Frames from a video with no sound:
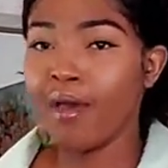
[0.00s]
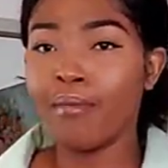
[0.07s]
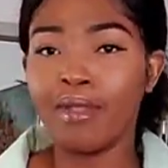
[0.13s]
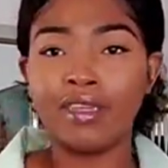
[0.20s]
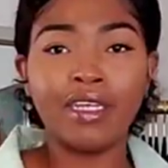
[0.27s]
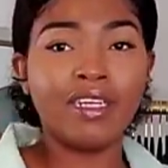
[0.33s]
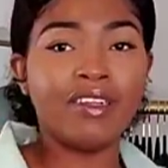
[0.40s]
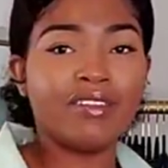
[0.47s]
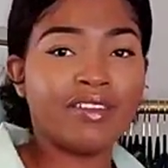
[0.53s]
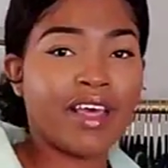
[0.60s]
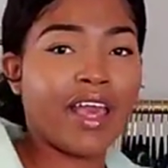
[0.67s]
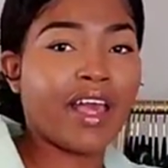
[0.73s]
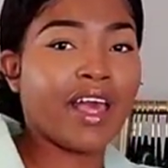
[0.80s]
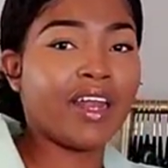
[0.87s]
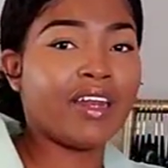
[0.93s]
but then it's
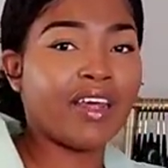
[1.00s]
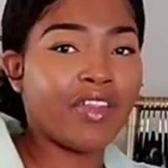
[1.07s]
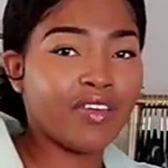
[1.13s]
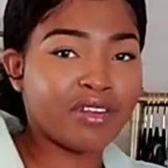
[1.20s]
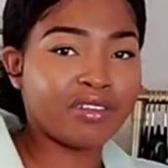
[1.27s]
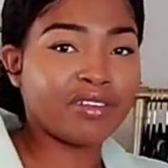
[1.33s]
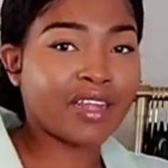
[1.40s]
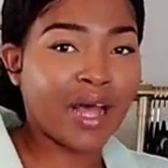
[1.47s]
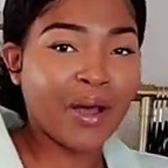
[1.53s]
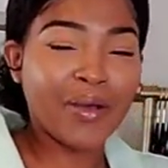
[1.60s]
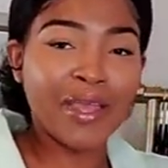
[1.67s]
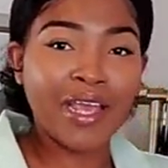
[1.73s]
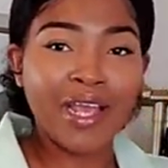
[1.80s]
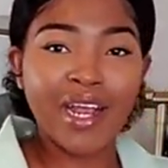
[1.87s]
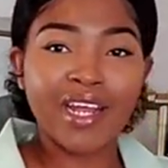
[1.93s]
like another style
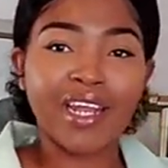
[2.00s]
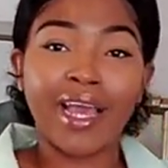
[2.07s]
here.